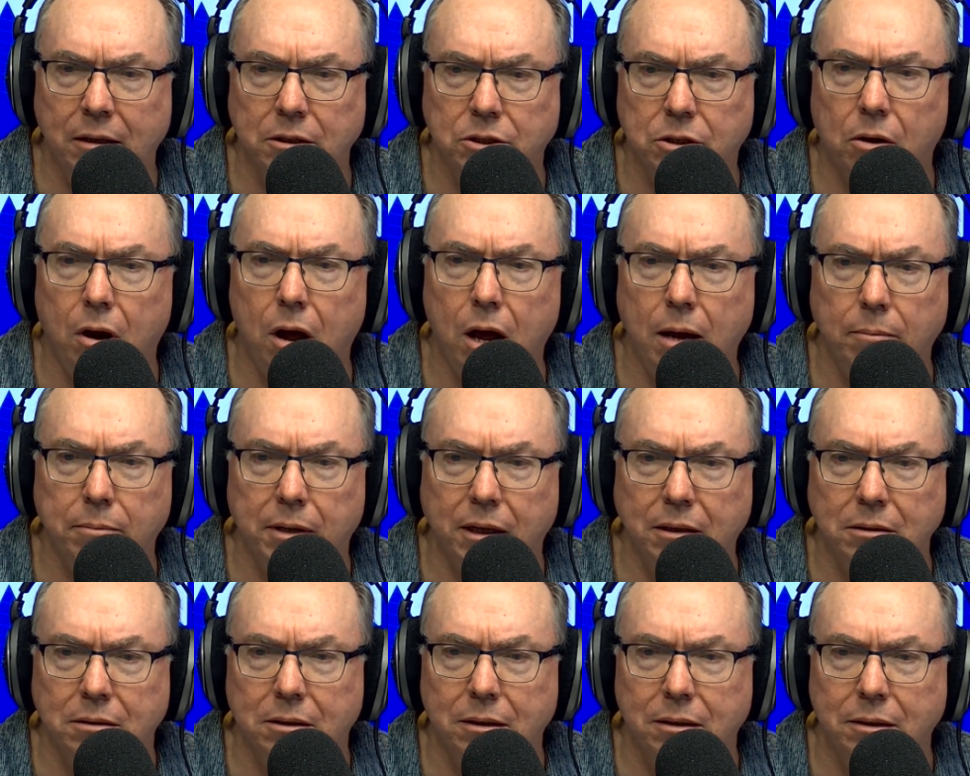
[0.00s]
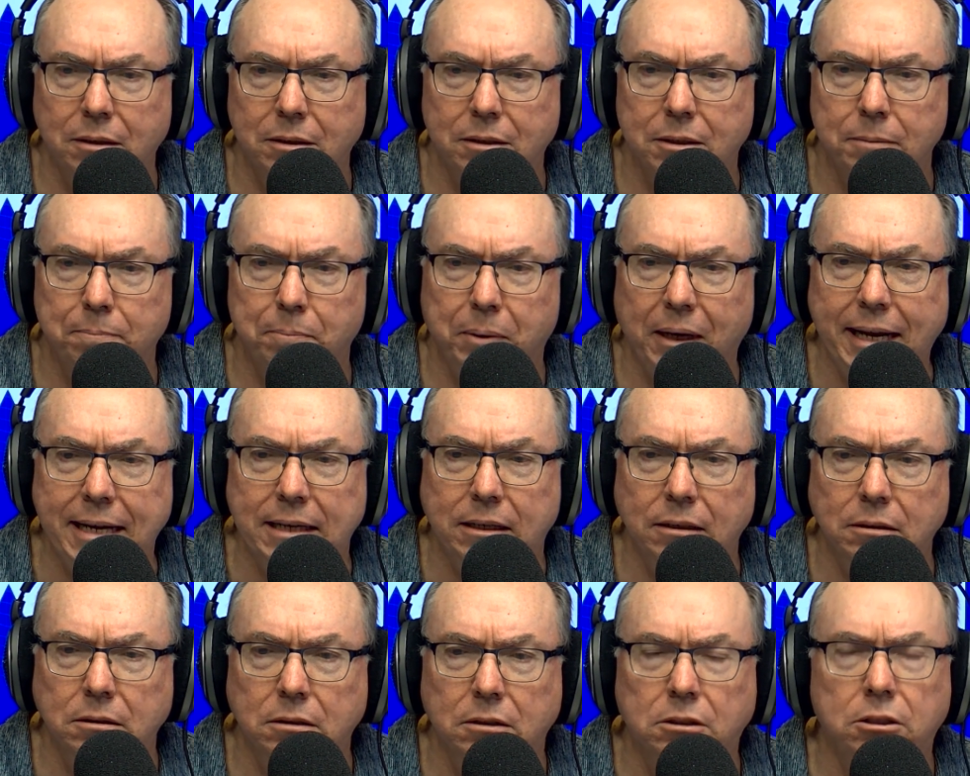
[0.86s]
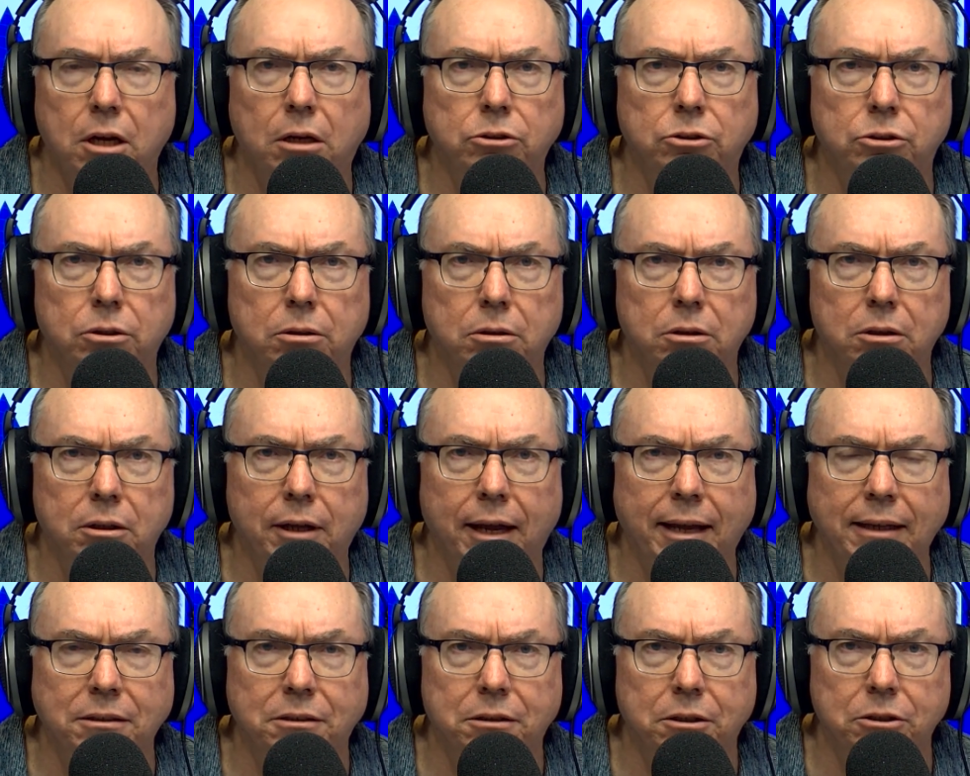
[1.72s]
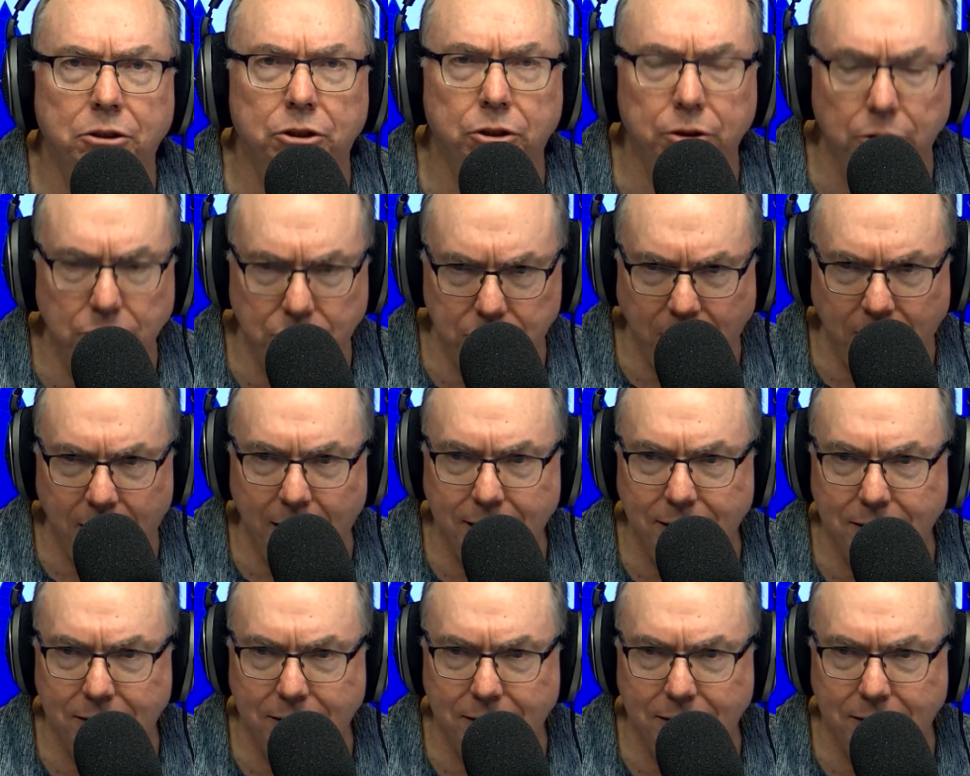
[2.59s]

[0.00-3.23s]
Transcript: described as a depleted social institution?